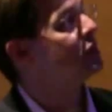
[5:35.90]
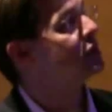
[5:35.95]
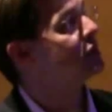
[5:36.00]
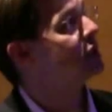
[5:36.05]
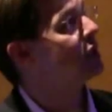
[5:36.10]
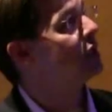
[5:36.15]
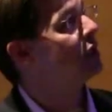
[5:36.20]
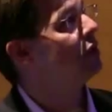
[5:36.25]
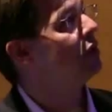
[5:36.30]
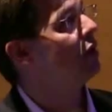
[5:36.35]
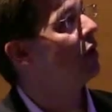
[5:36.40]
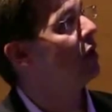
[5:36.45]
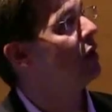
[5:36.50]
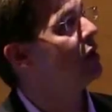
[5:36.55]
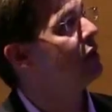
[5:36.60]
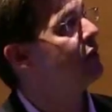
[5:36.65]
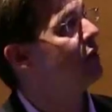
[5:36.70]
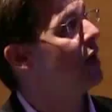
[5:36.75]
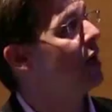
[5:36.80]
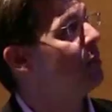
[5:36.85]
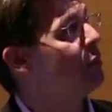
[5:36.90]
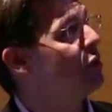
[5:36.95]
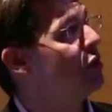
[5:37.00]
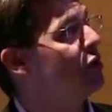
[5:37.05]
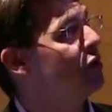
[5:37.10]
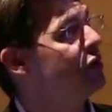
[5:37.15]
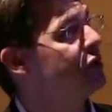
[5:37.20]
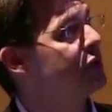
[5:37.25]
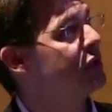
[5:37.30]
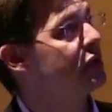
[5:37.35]
skin. On the top here,
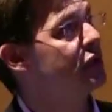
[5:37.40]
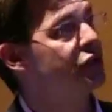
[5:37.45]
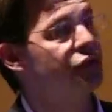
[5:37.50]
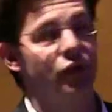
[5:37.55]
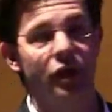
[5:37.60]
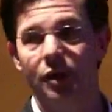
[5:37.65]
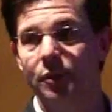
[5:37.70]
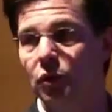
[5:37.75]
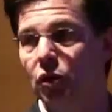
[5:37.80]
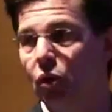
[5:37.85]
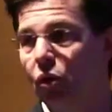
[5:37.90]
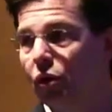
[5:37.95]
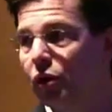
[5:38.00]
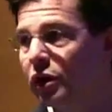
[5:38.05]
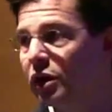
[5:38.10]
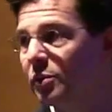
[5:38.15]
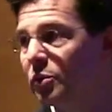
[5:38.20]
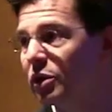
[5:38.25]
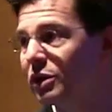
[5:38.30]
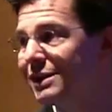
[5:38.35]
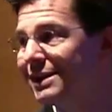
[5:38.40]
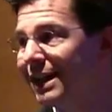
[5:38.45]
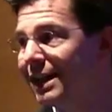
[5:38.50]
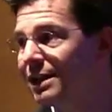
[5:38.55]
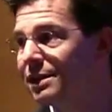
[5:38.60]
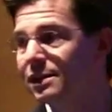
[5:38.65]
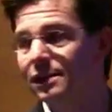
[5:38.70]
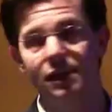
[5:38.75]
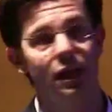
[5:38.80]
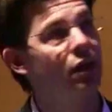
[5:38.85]
you see the stratum corneum, or
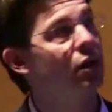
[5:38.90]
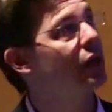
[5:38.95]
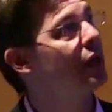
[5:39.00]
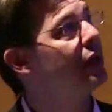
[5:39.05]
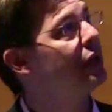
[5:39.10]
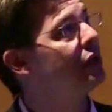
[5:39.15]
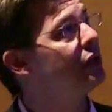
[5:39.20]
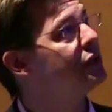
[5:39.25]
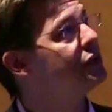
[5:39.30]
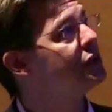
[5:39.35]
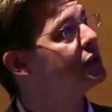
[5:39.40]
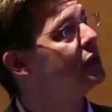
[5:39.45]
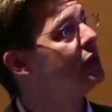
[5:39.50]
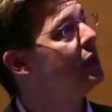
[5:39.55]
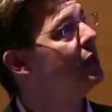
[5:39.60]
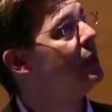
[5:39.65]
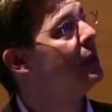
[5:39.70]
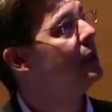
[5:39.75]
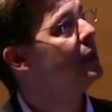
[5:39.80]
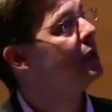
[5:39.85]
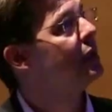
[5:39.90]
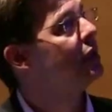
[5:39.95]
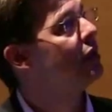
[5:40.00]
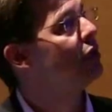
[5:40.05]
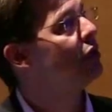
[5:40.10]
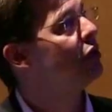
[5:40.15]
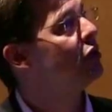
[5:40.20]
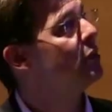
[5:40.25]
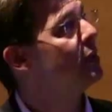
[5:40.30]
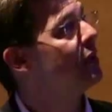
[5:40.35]
dead cell layers.
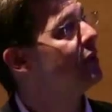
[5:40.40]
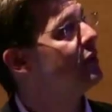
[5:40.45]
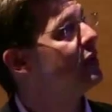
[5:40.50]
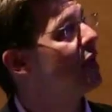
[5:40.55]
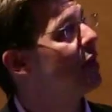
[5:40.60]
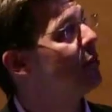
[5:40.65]
Here you have the